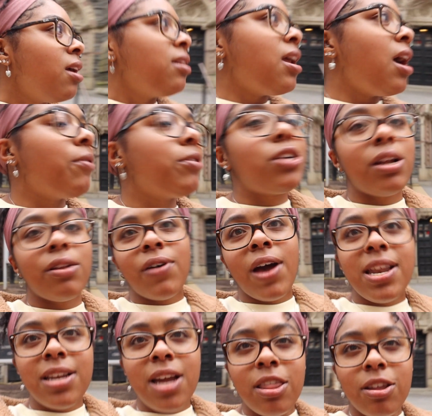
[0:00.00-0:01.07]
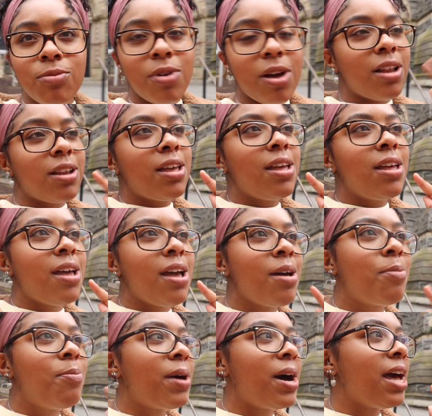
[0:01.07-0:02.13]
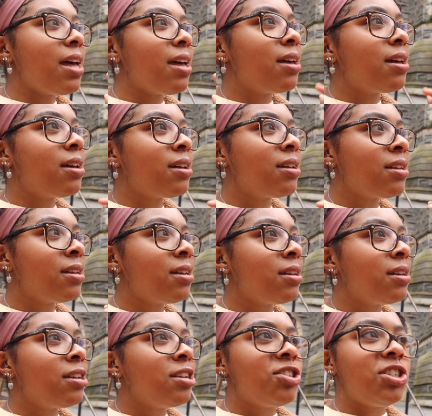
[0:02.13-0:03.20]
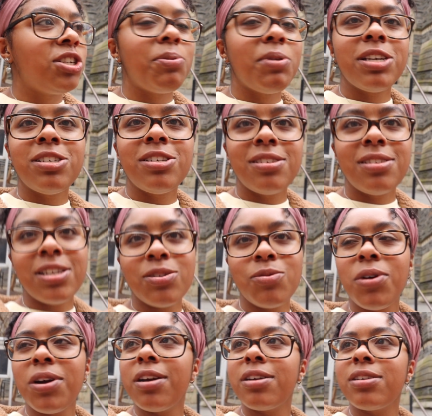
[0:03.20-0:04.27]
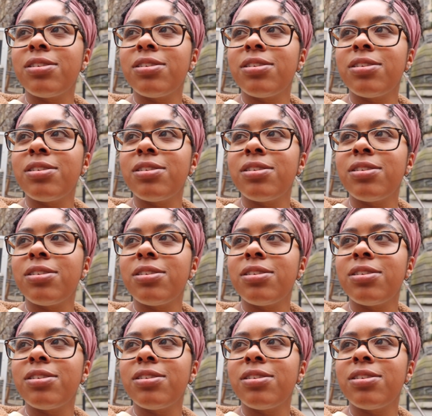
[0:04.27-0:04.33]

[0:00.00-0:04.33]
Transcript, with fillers: Now we're trying to find another one, but GPS just doesn't work,